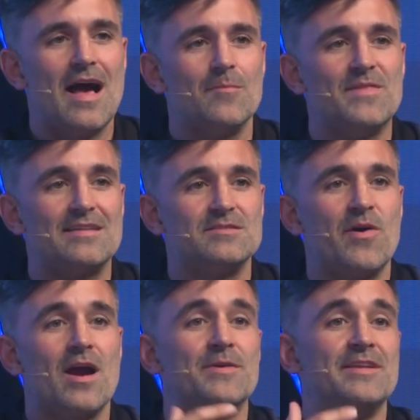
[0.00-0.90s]
that
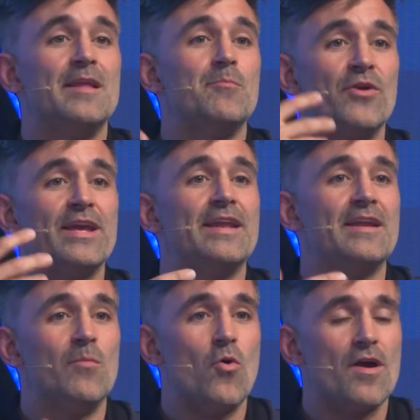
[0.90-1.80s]
department, and then bringing in a
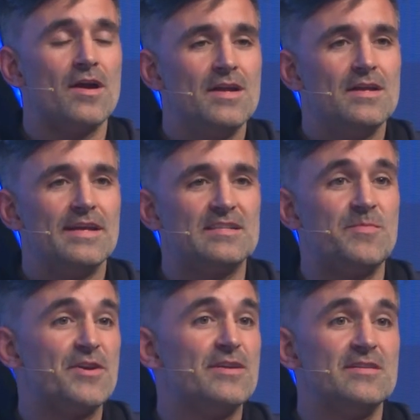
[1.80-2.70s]
more
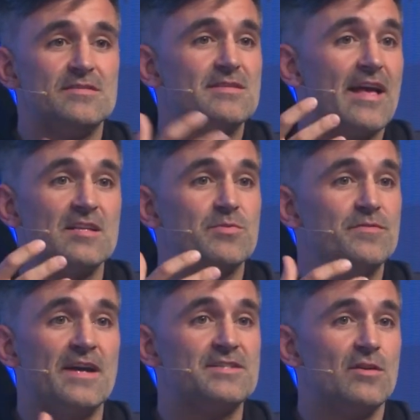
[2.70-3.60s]
experienced sales
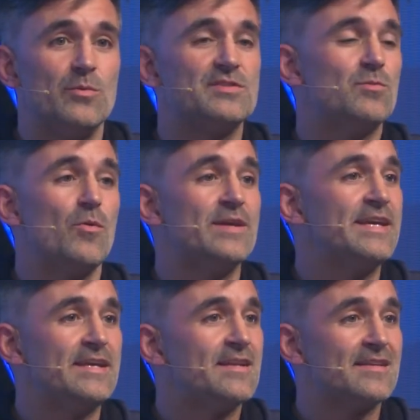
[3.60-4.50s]
professional, which is what we
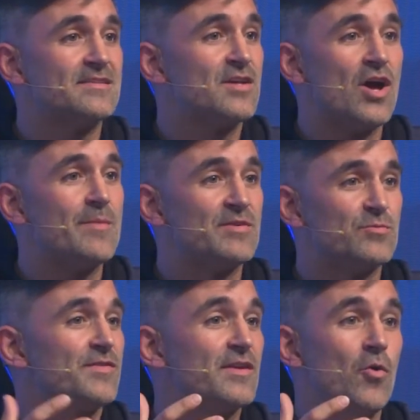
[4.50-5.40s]
needed at the time and is
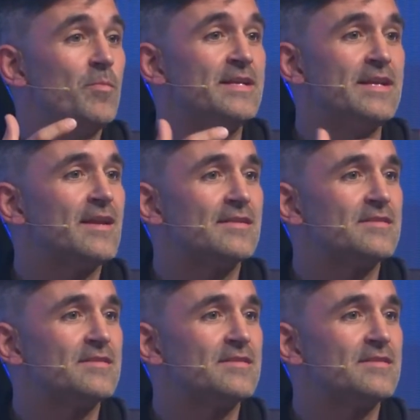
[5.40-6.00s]
what the company needed at the